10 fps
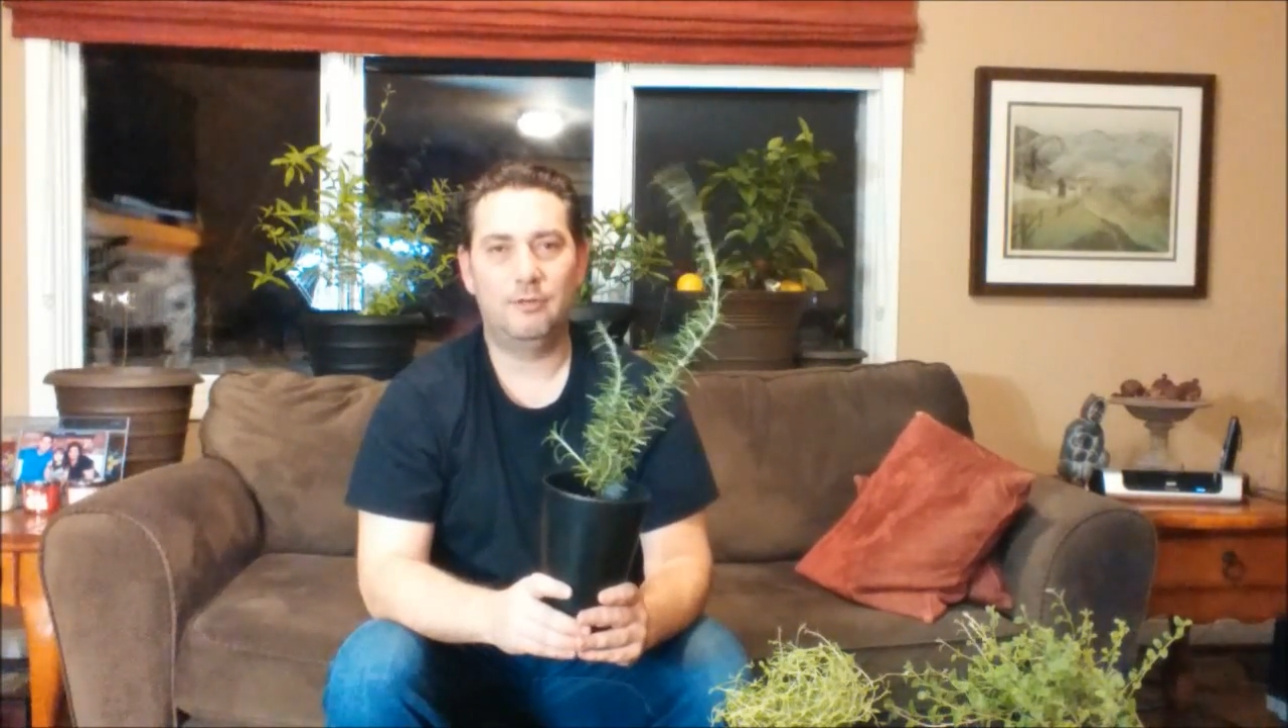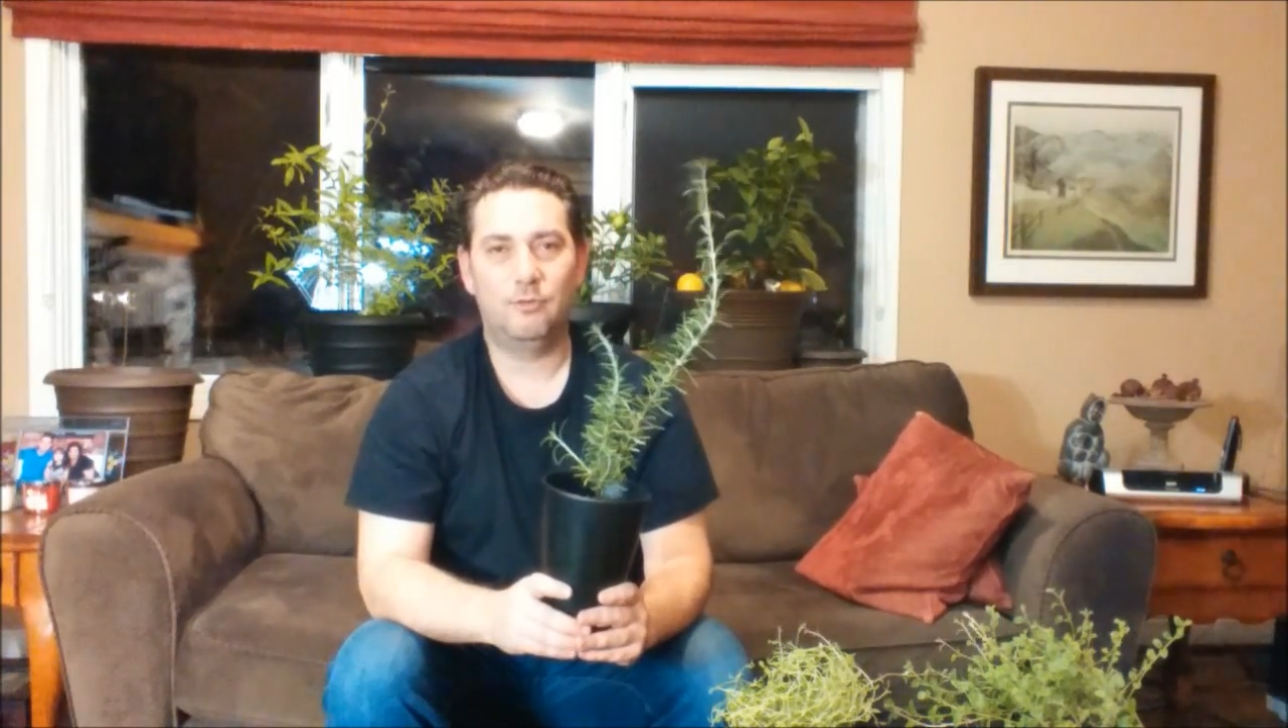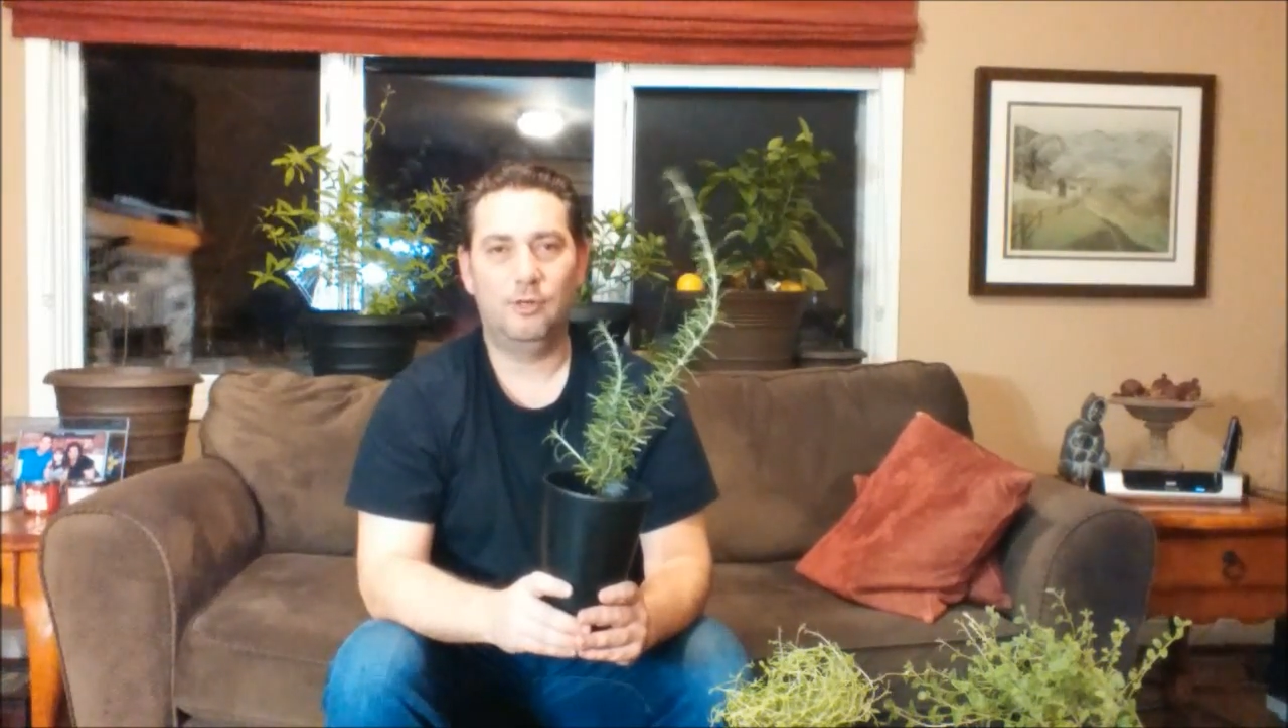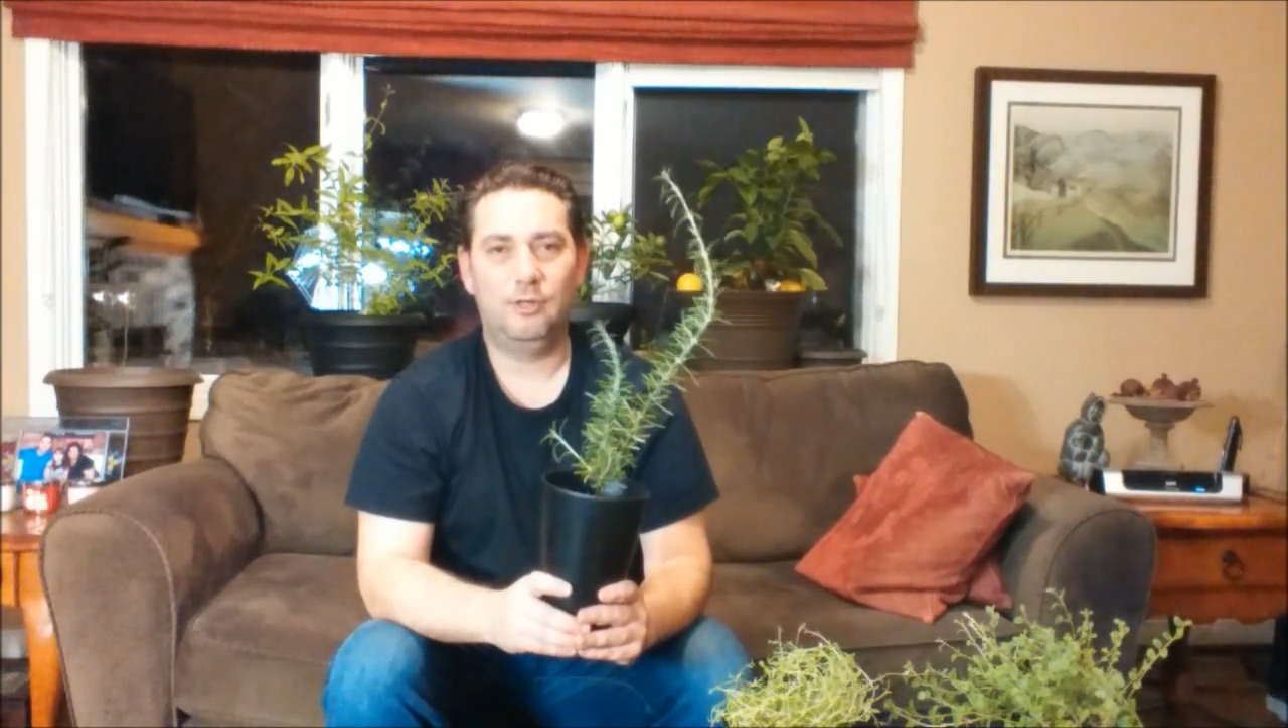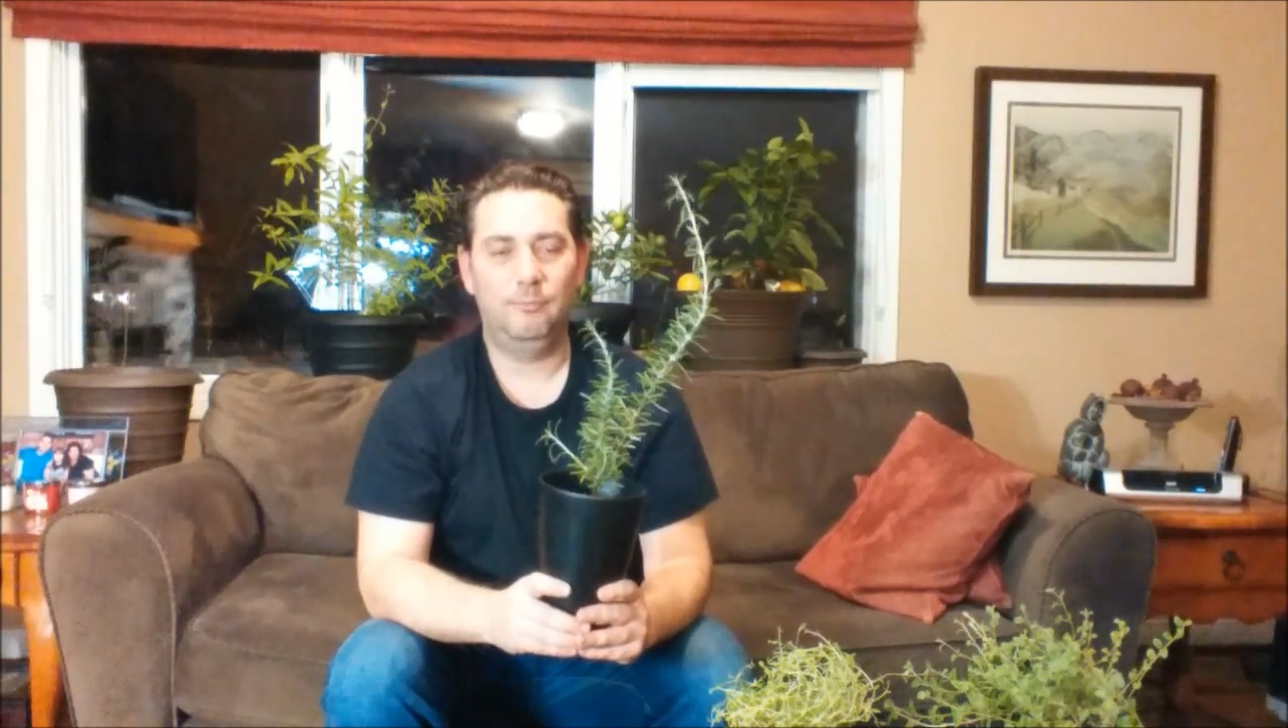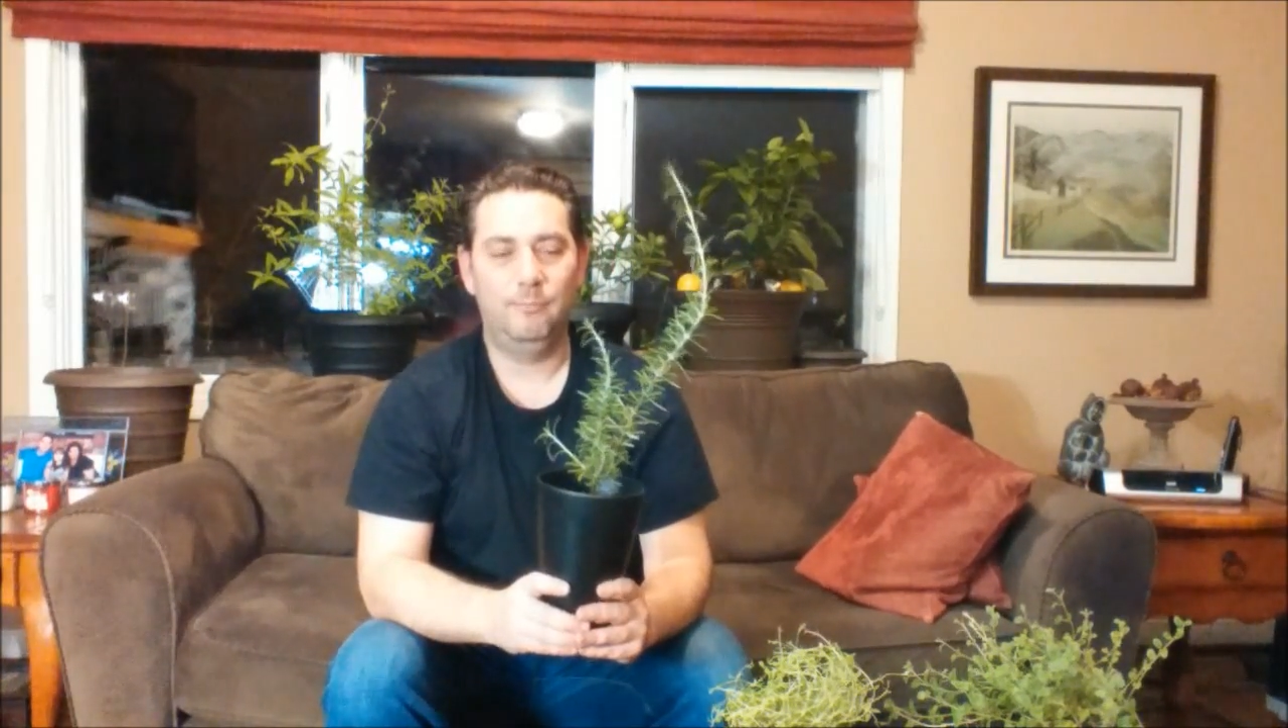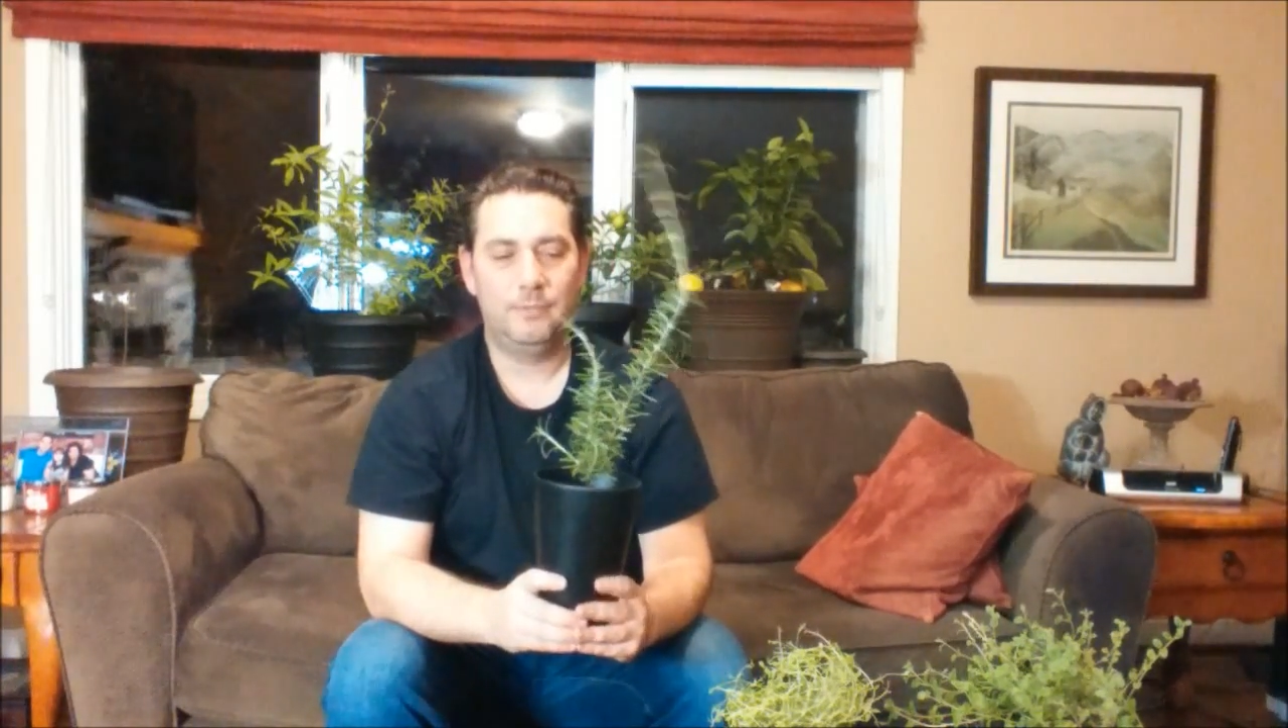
soil